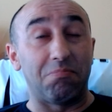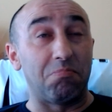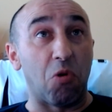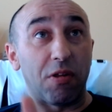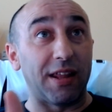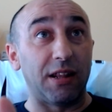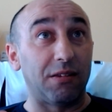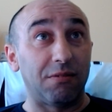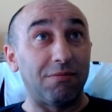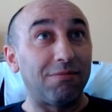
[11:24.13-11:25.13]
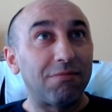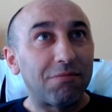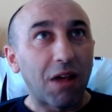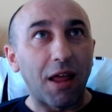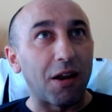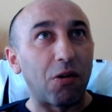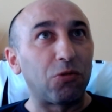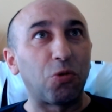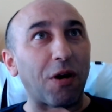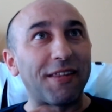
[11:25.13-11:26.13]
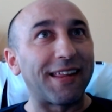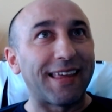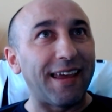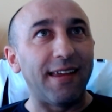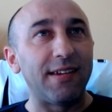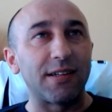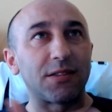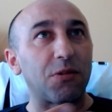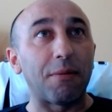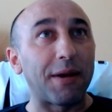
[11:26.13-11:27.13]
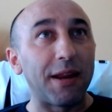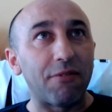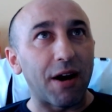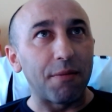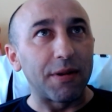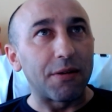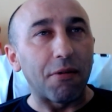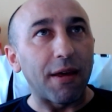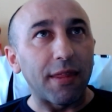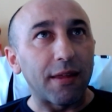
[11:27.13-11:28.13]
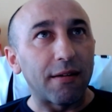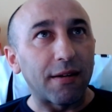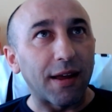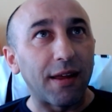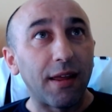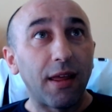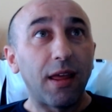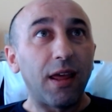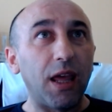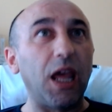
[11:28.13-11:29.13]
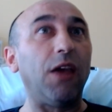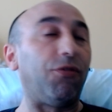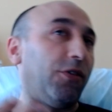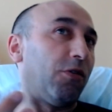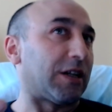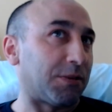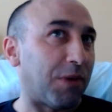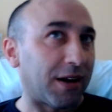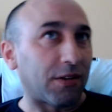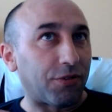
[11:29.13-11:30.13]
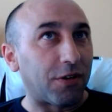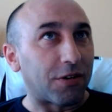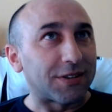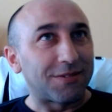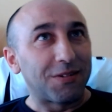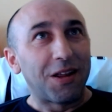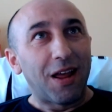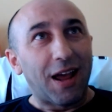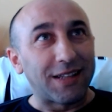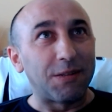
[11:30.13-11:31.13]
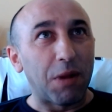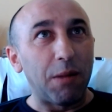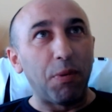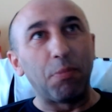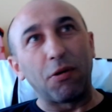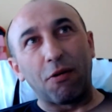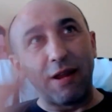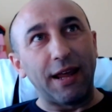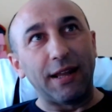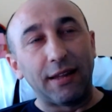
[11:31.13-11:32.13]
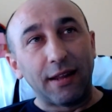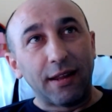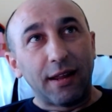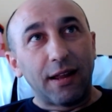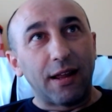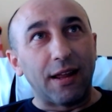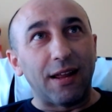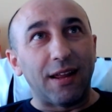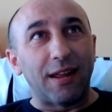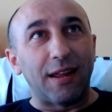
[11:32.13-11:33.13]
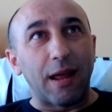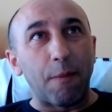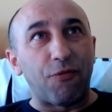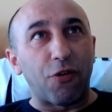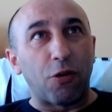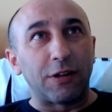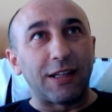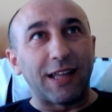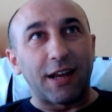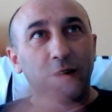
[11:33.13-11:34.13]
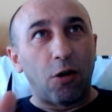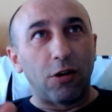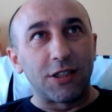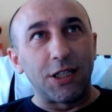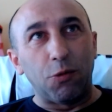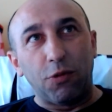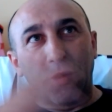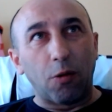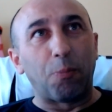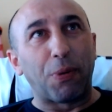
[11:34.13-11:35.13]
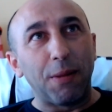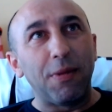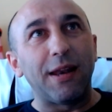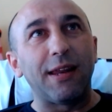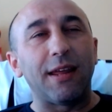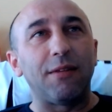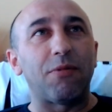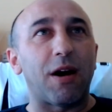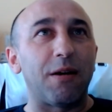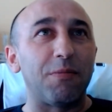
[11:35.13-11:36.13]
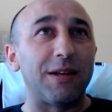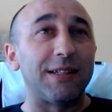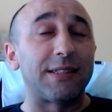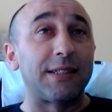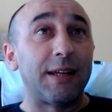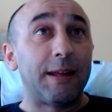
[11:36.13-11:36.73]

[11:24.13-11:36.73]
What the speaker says: more than, I don't know, 200K just to have an environment ready. Okay, if you are smart, of course. I see many people create upfront technology with all premium environments,